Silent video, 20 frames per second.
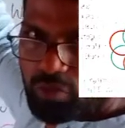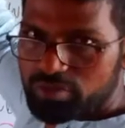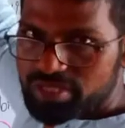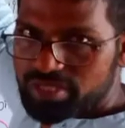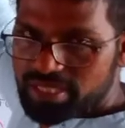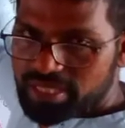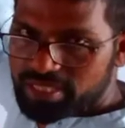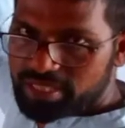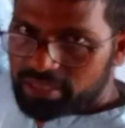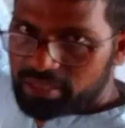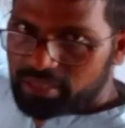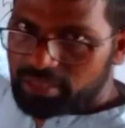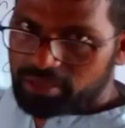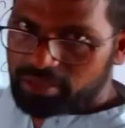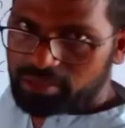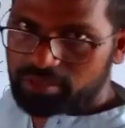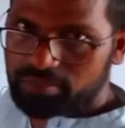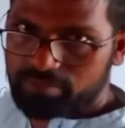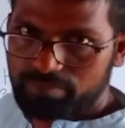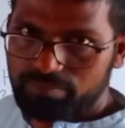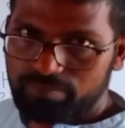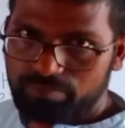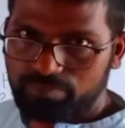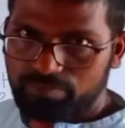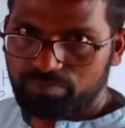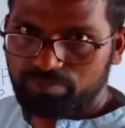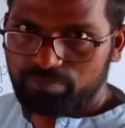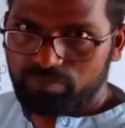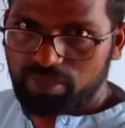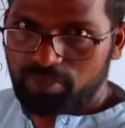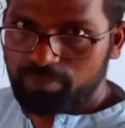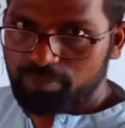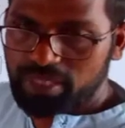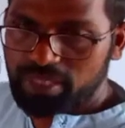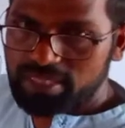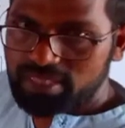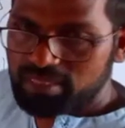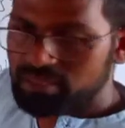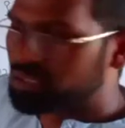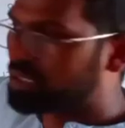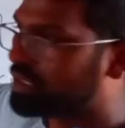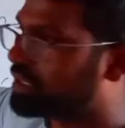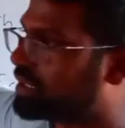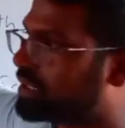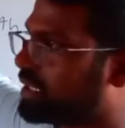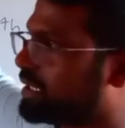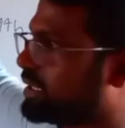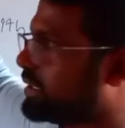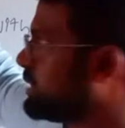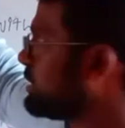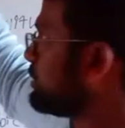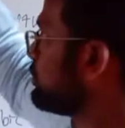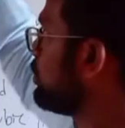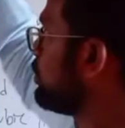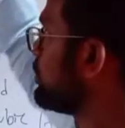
second layer. Placing third layer over